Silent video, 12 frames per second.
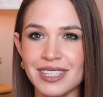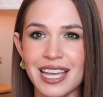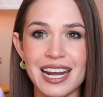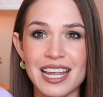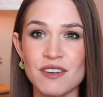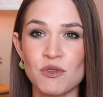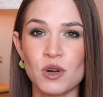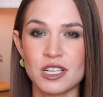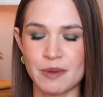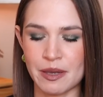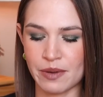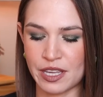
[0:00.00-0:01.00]
and I have worked
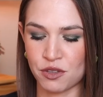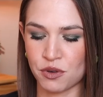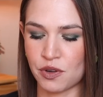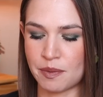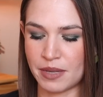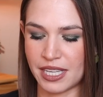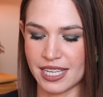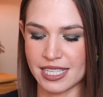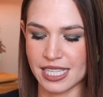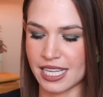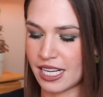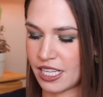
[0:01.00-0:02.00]
my way through it
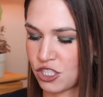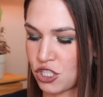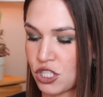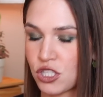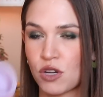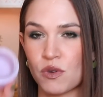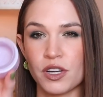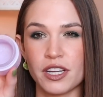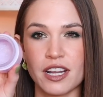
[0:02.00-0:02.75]
because it is just so good.